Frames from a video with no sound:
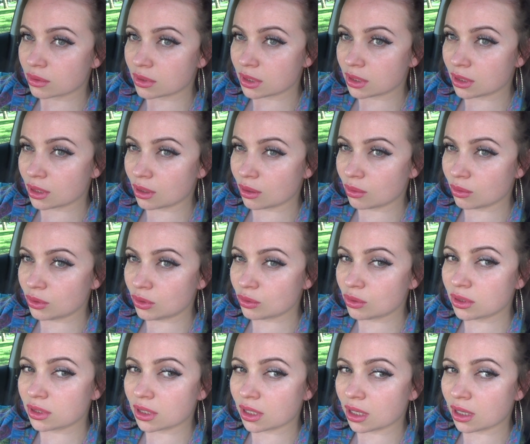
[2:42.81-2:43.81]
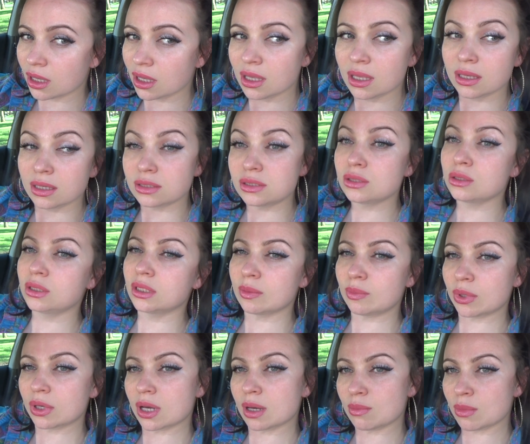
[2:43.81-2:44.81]
You know, you're gonna they're gonna
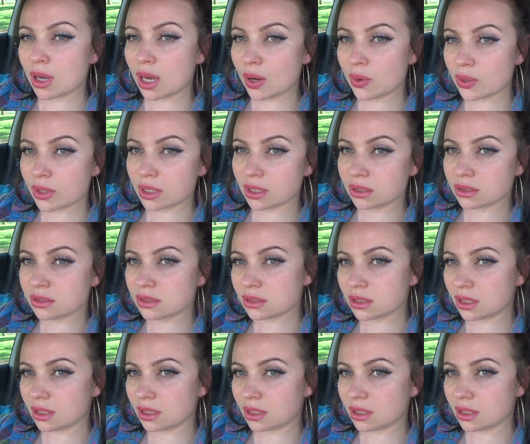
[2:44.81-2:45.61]
become arrogant,